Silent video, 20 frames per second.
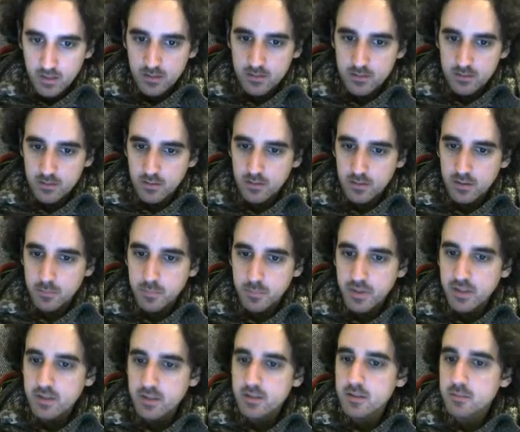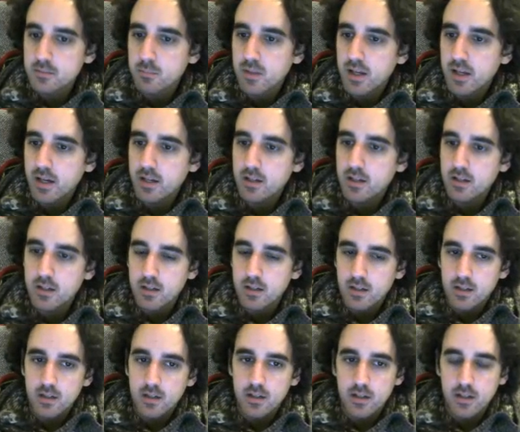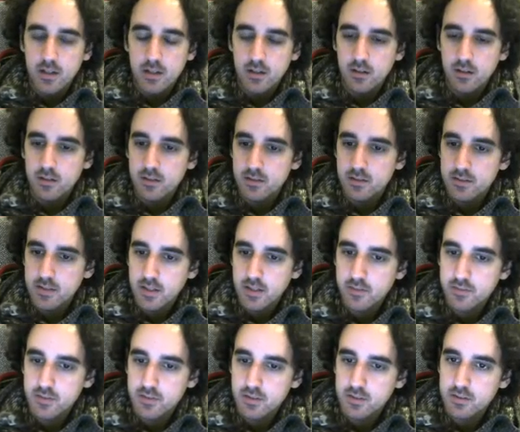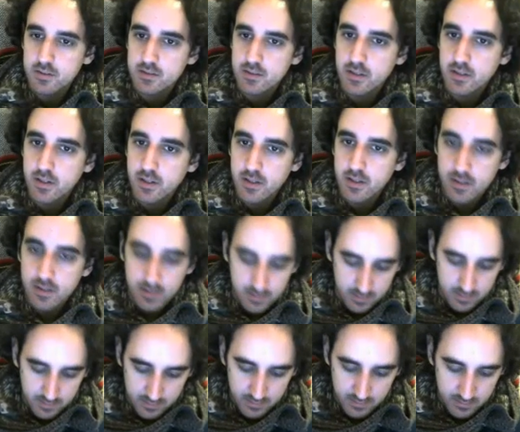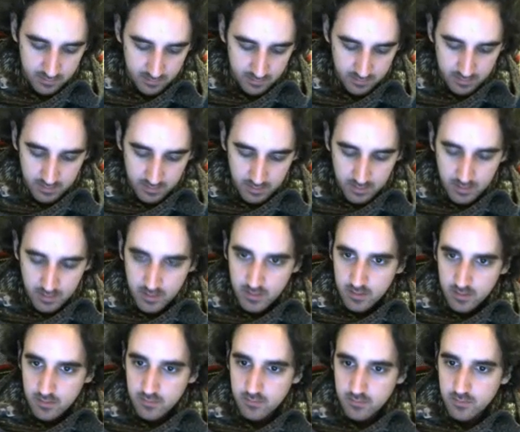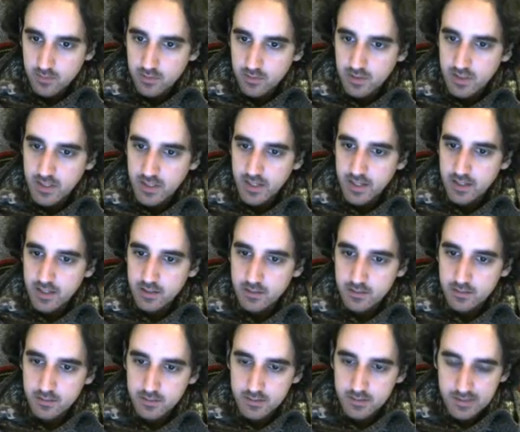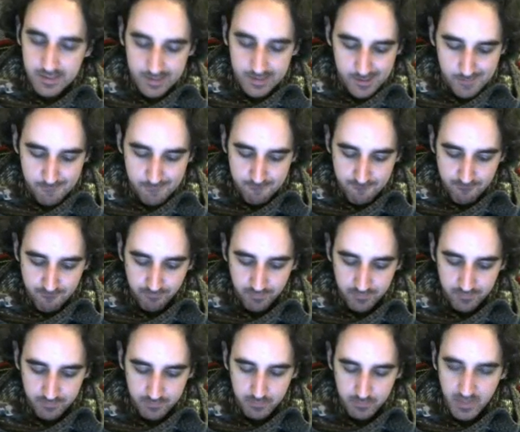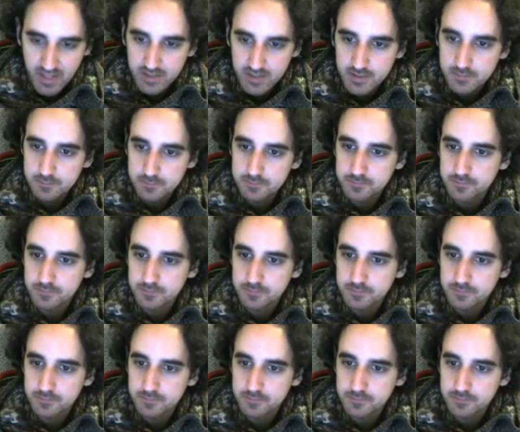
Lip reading: So I'm gonna paint this black, and I'm gonna save this as volcano matte,